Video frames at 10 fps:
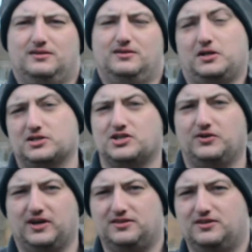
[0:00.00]
And that's how
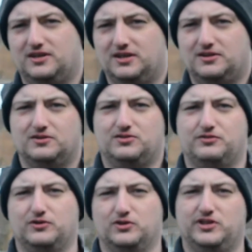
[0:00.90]
you add the
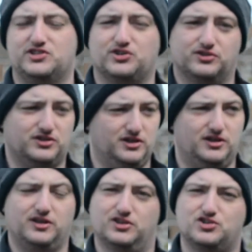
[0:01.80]
foliage onto the
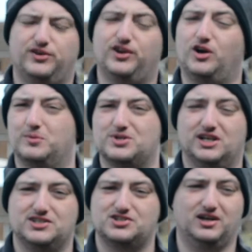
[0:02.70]
tree
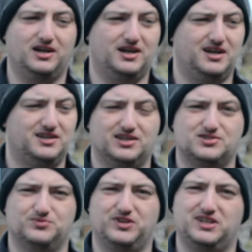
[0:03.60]
armatures, and you get
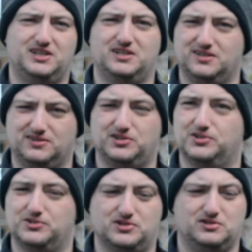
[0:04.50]
some really
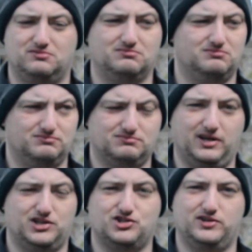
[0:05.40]
good
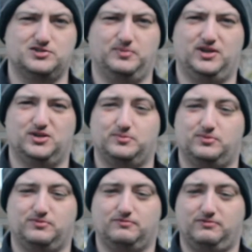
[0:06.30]
trees made up
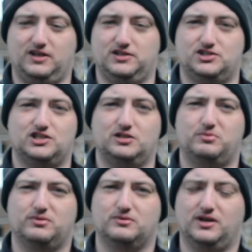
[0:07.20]
fairly cheap,
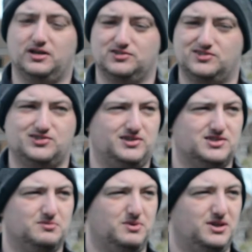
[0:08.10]
because trees
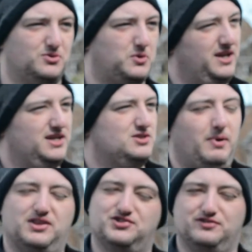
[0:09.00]
can be quite
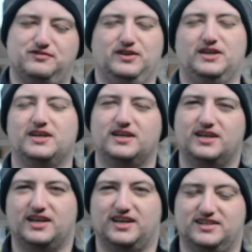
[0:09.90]
expensive,
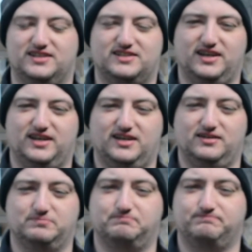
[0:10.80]
and
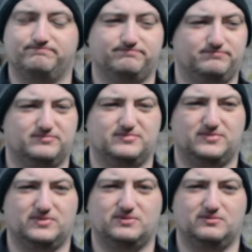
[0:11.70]

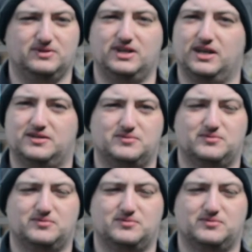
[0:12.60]
you get